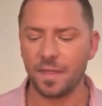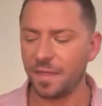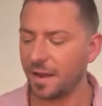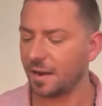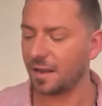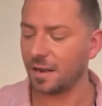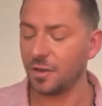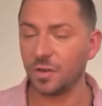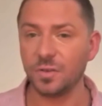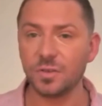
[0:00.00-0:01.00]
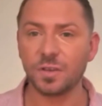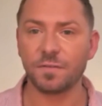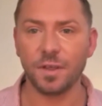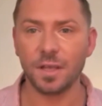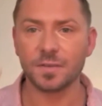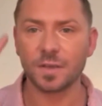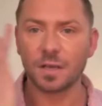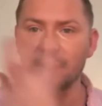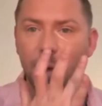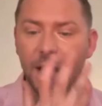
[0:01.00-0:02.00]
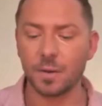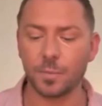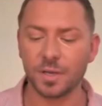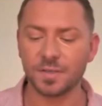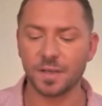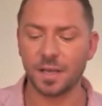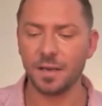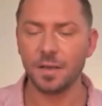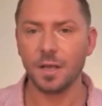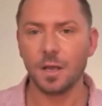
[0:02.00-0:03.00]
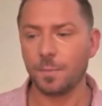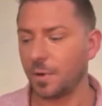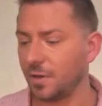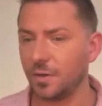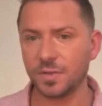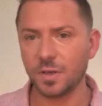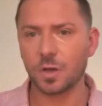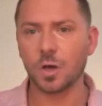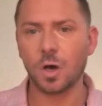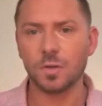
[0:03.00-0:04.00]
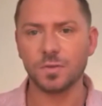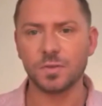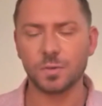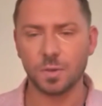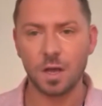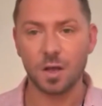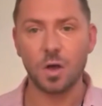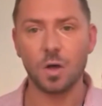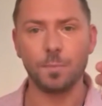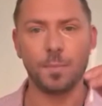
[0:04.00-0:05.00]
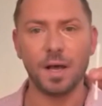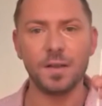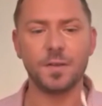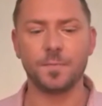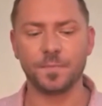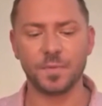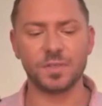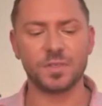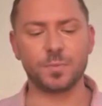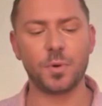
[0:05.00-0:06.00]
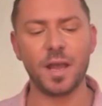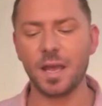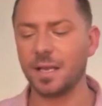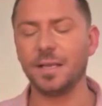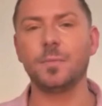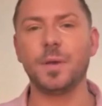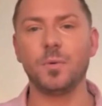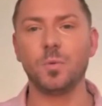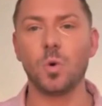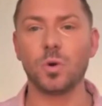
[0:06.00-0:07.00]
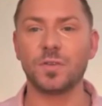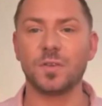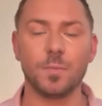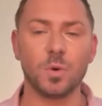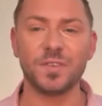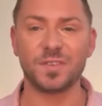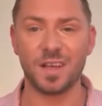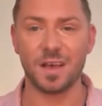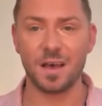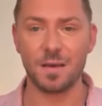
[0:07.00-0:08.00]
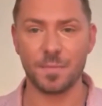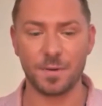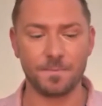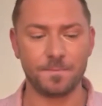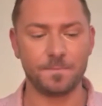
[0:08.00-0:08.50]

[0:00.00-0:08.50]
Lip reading: And then you can use your finger to kind of powder press that in, but using a cotton bud, just spray it a little bit with water to moisten it up.